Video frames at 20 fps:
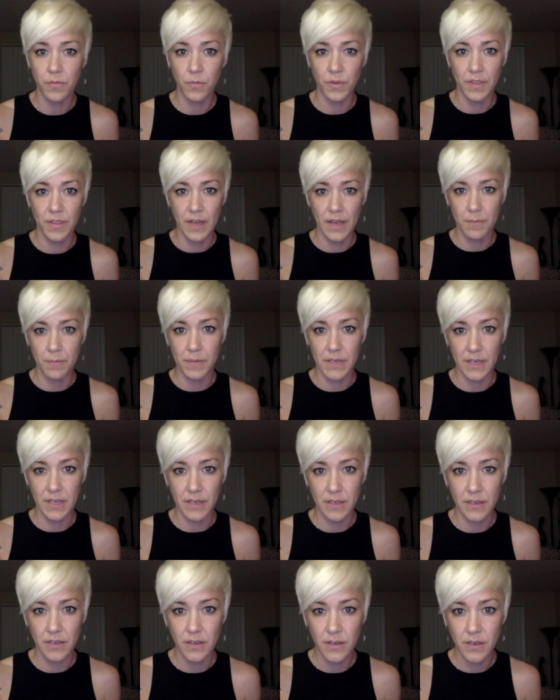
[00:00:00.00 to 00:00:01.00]
Would that
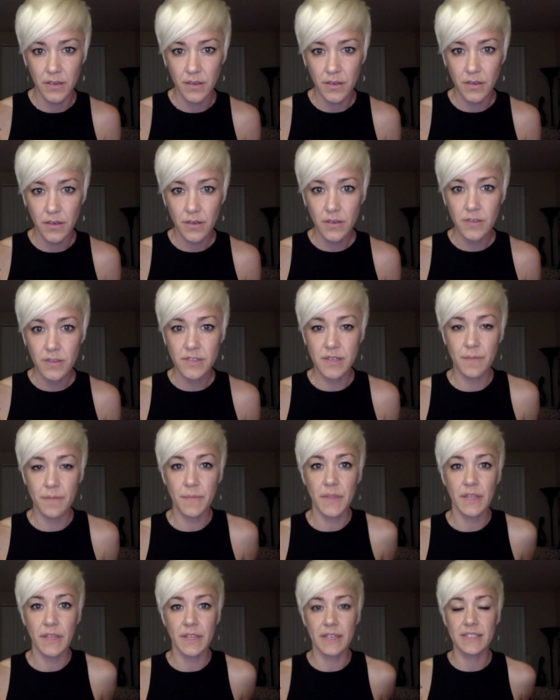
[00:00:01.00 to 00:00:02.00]
be something?